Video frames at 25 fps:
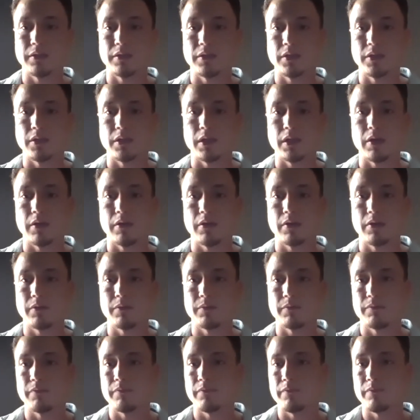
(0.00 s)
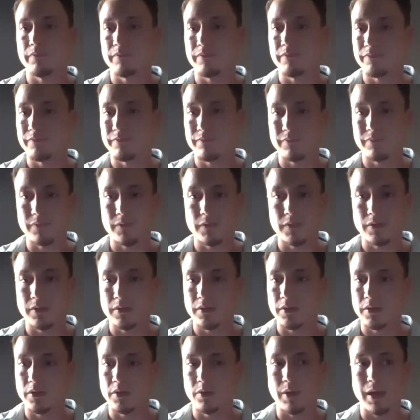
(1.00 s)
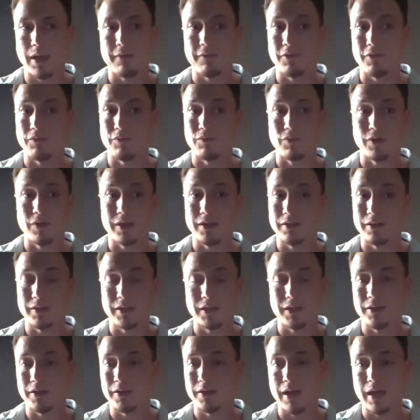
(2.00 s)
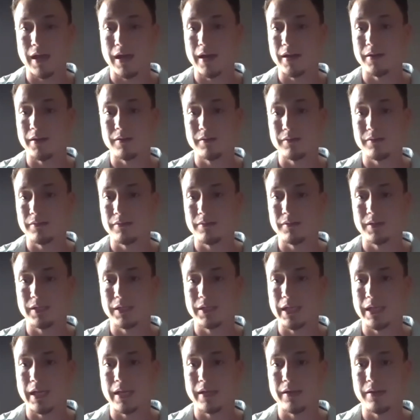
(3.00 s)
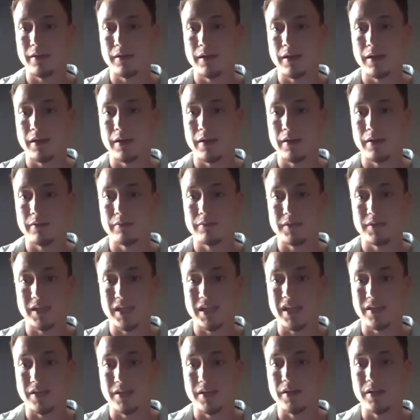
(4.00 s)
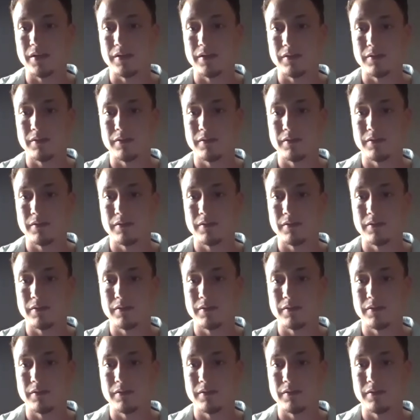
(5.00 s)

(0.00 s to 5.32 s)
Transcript: you have a really good odd to get cured,